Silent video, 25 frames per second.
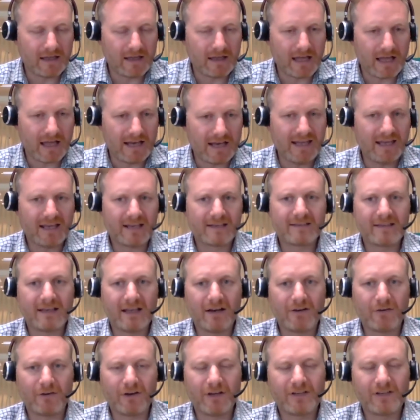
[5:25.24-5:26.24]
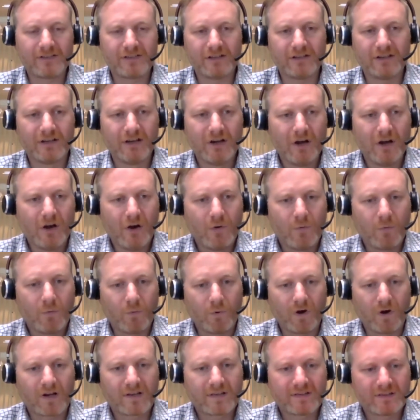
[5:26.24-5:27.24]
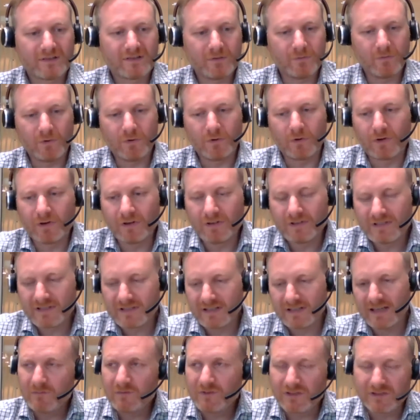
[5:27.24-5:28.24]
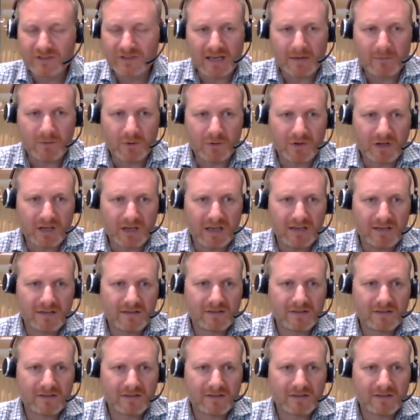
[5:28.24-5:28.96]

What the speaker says: any accelerator works towards their demo day.